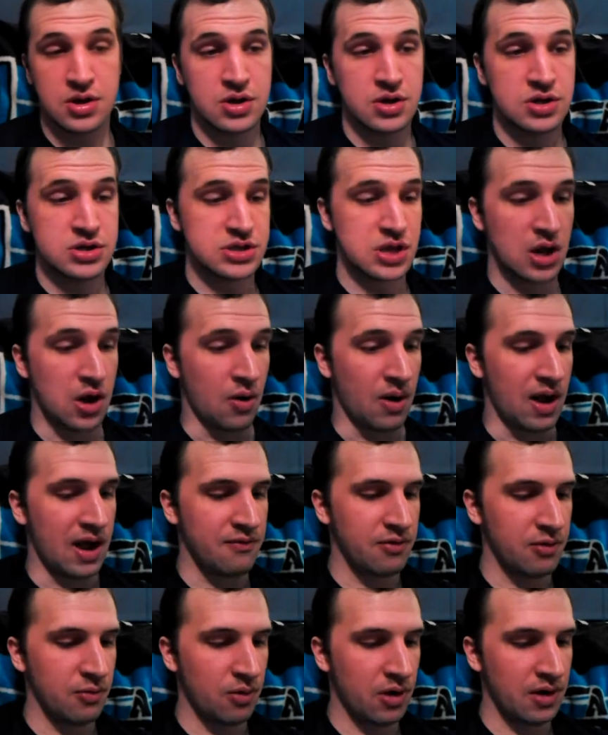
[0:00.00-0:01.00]
So,
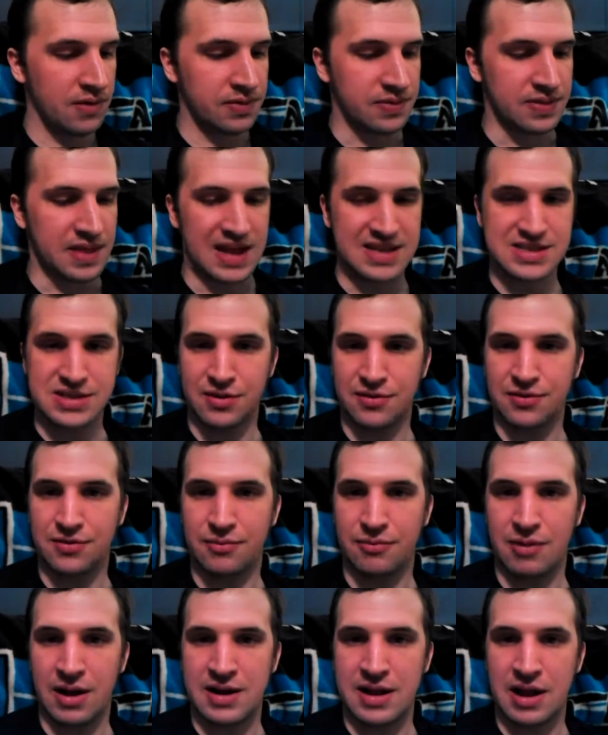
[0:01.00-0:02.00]
everyone, that's your
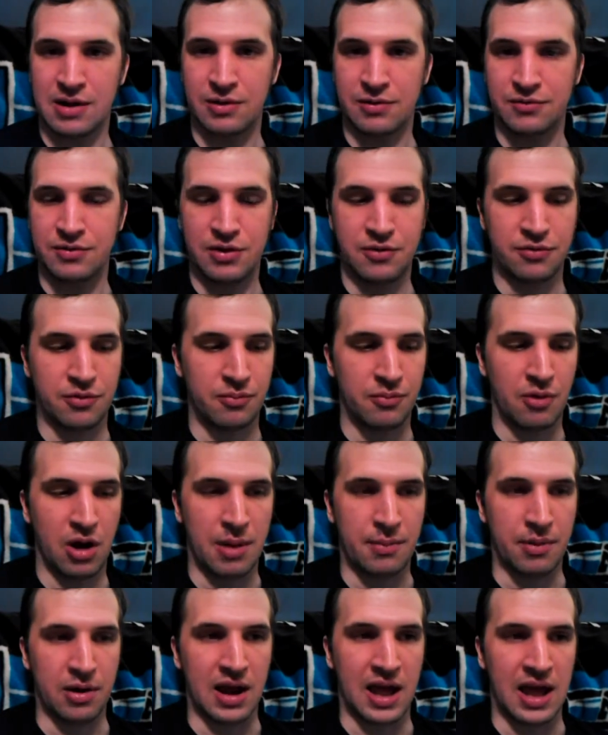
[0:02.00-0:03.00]
Redneck review from
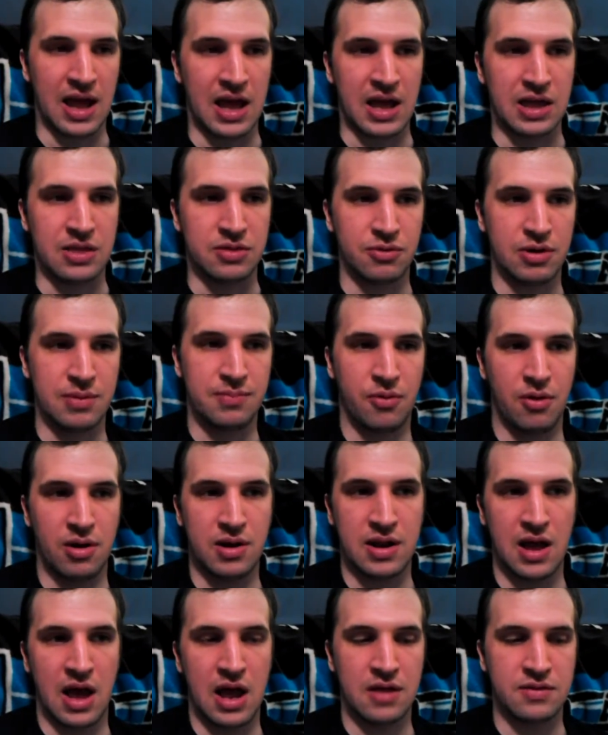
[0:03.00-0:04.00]
Robert. A 3.9
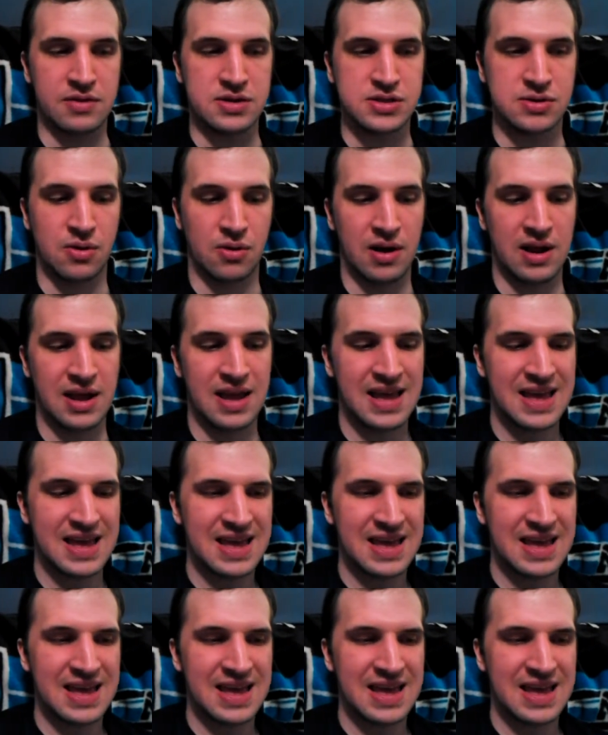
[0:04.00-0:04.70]
on the story.